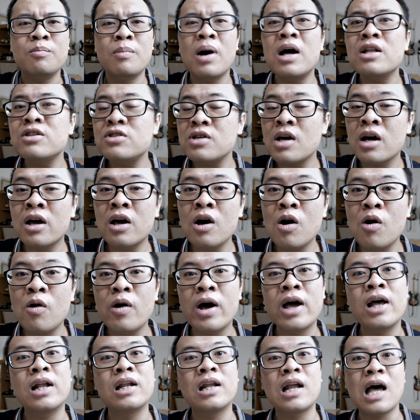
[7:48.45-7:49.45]
months
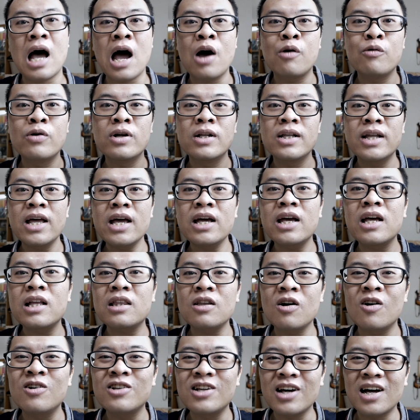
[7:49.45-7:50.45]
ago, and I will link
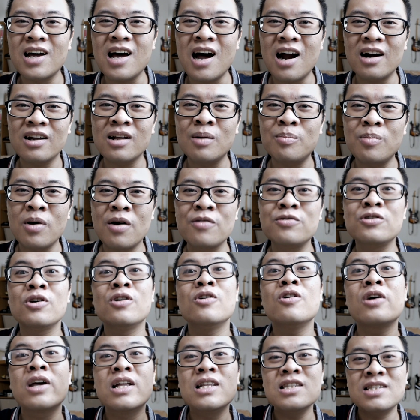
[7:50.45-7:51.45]
it on the card above so
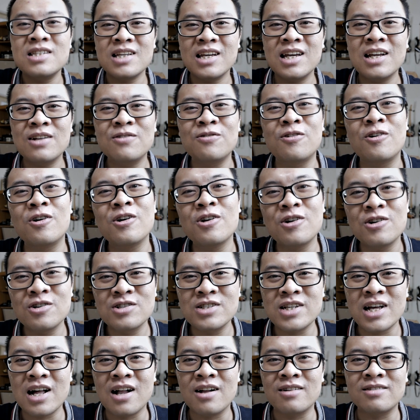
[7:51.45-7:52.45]
you can see it for
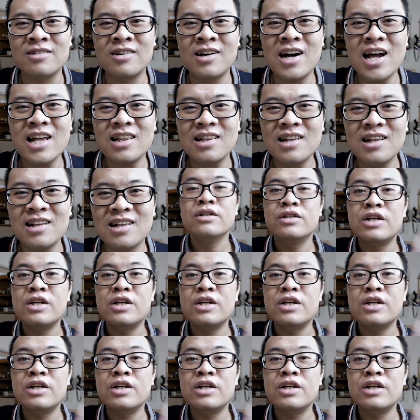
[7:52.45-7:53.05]
yourself, alright?